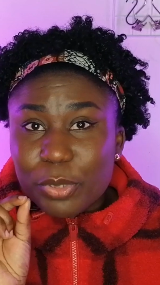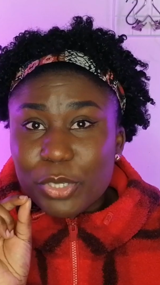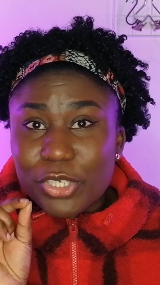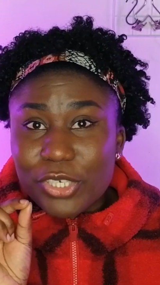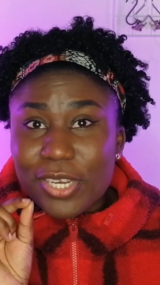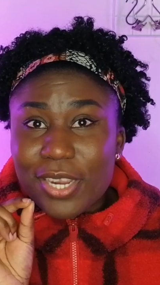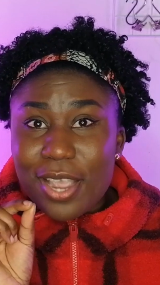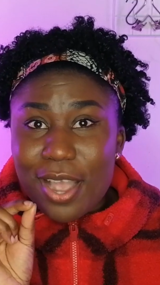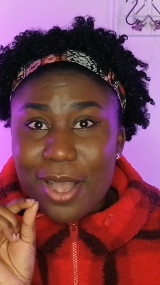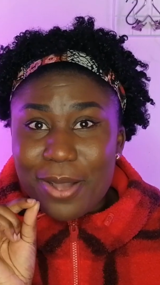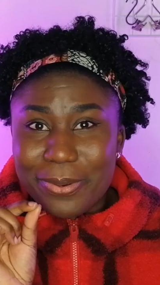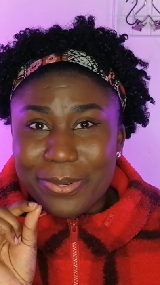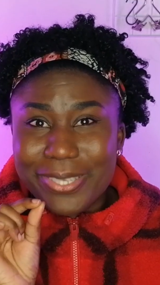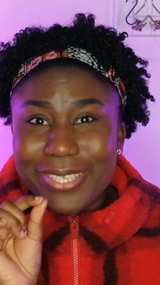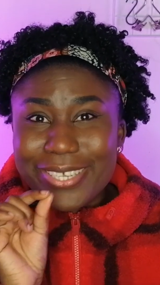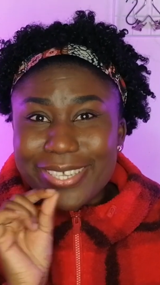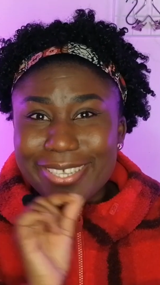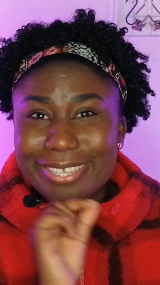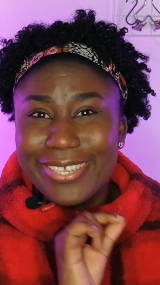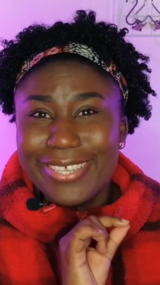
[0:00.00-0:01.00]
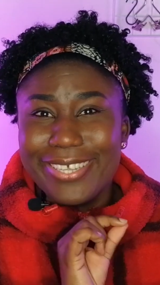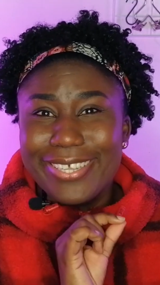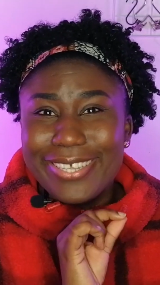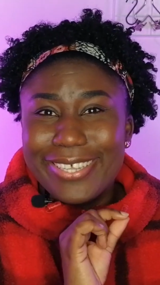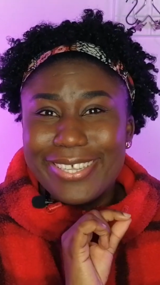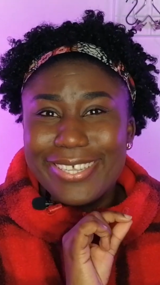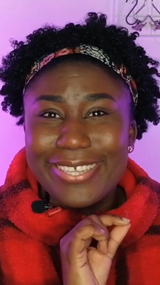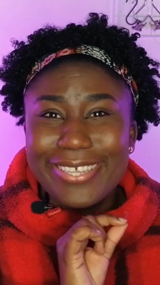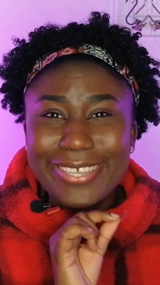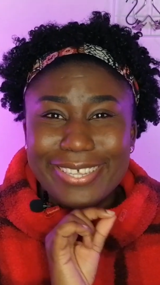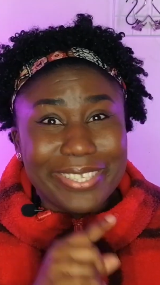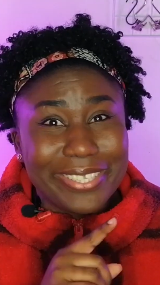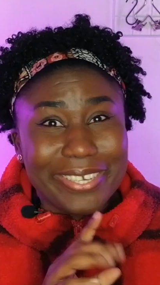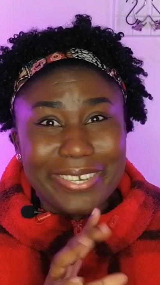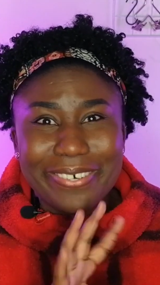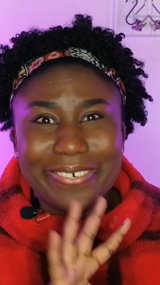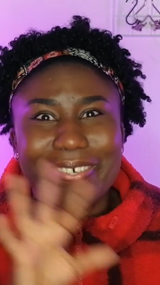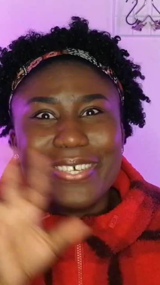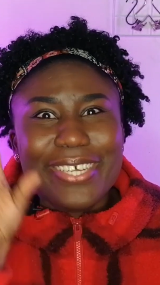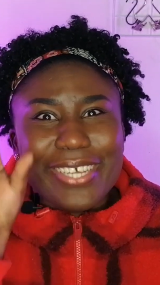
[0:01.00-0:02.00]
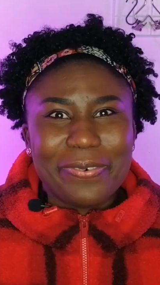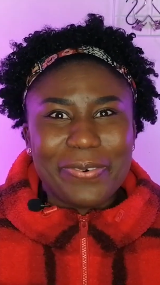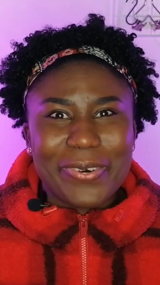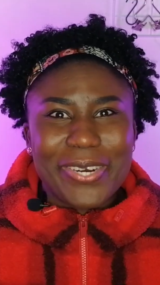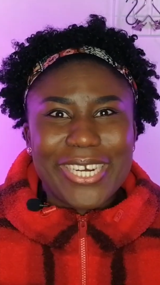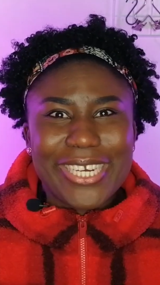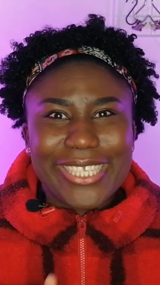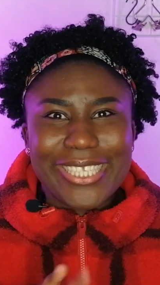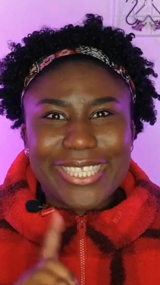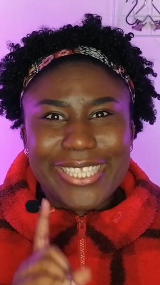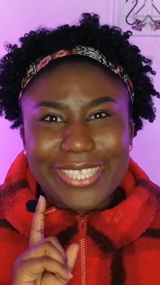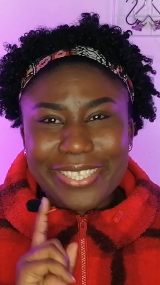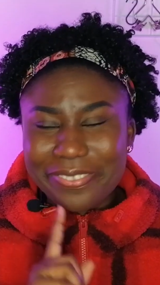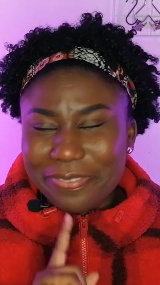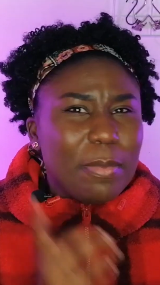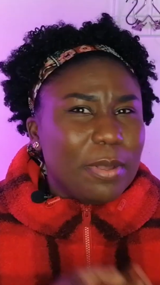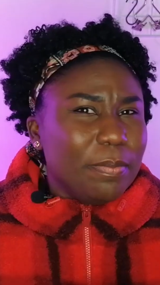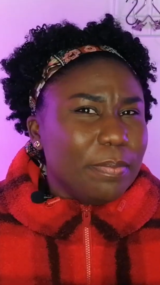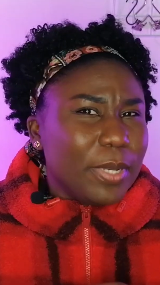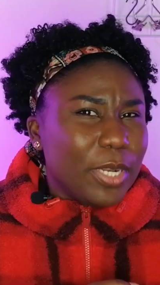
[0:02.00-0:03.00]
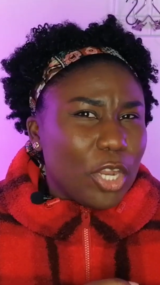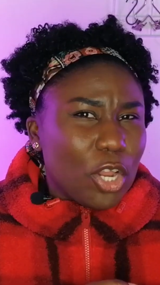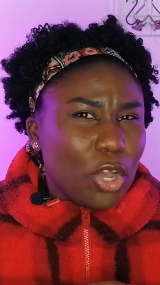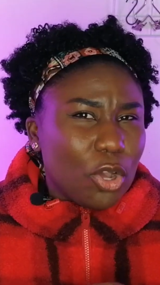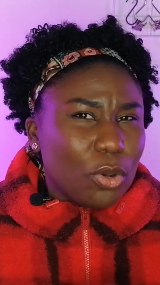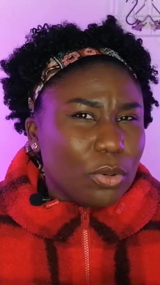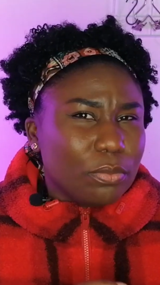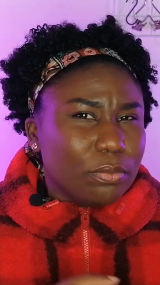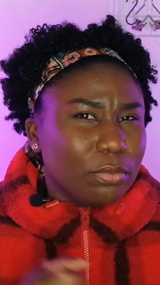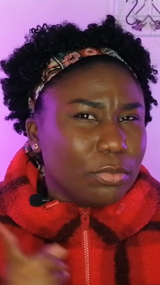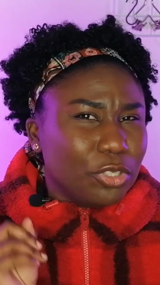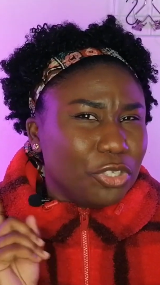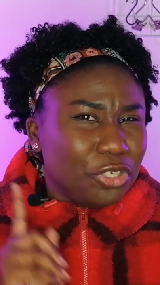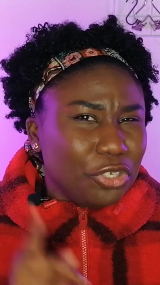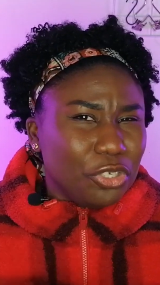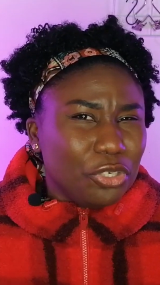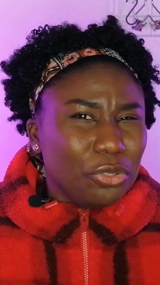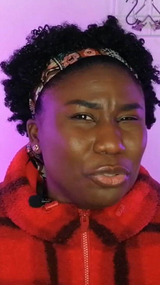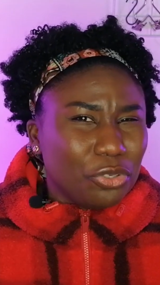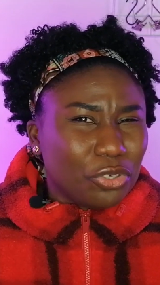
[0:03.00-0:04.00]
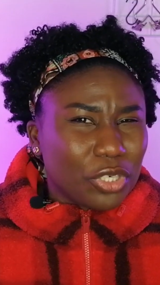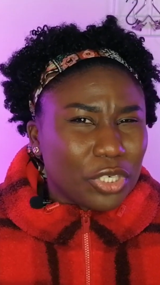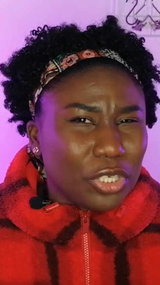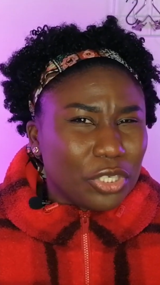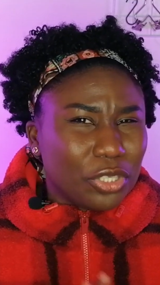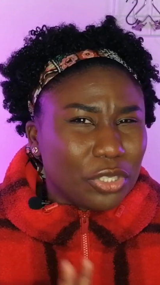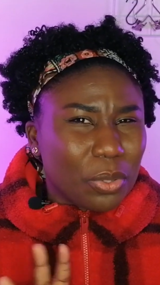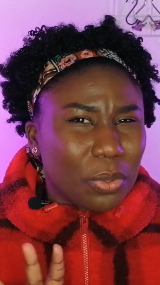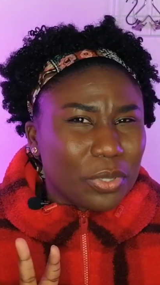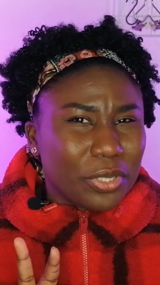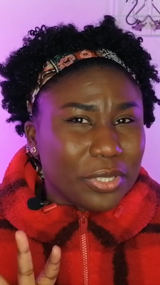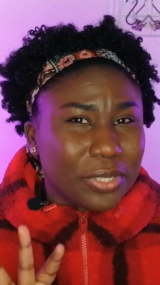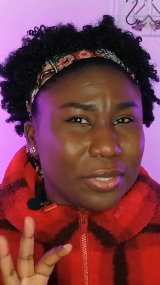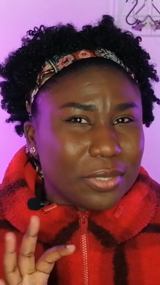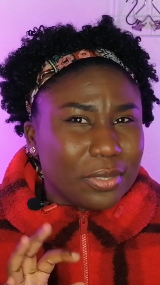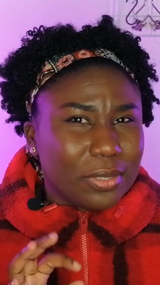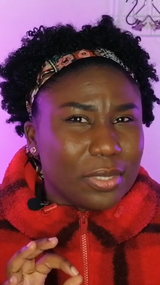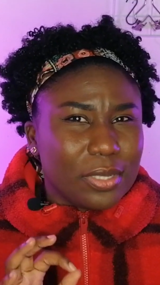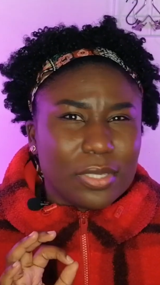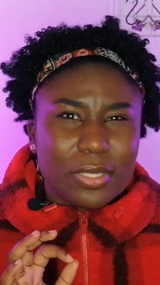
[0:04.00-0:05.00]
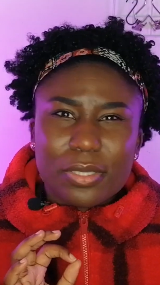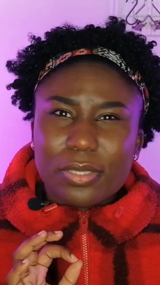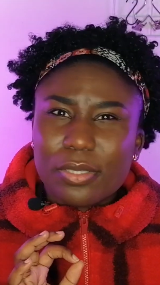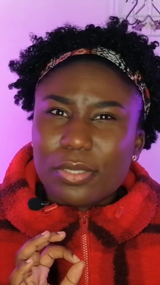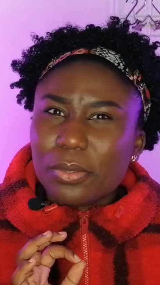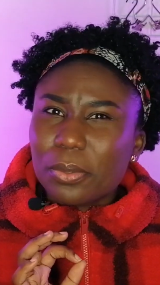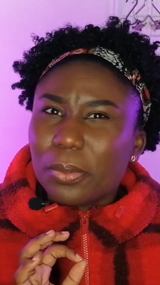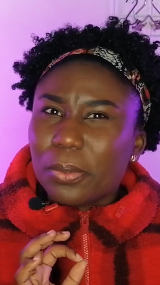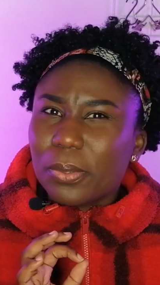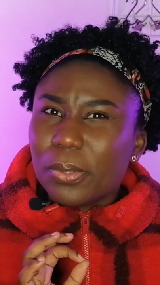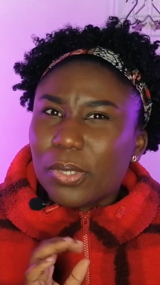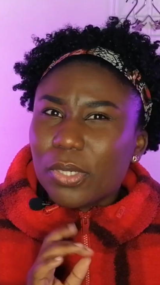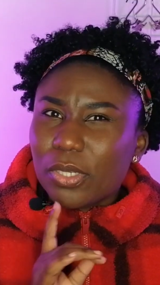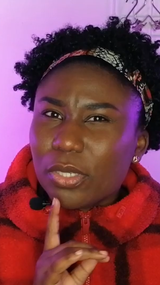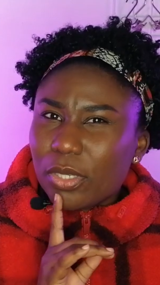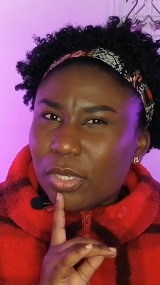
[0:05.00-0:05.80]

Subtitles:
pushing out. So it works. Comment below, do you usually soak your seeds or